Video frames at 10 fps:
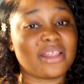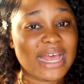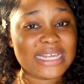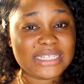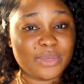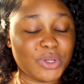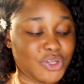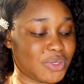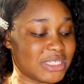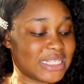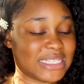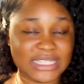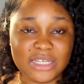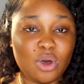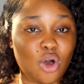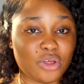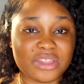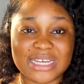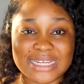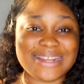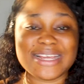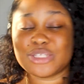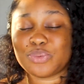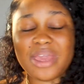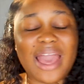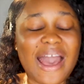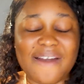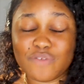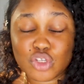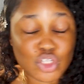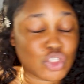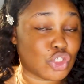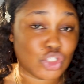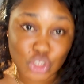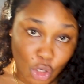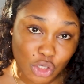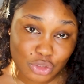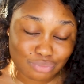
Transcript: The last thing we do is to seal all the goodness we have just done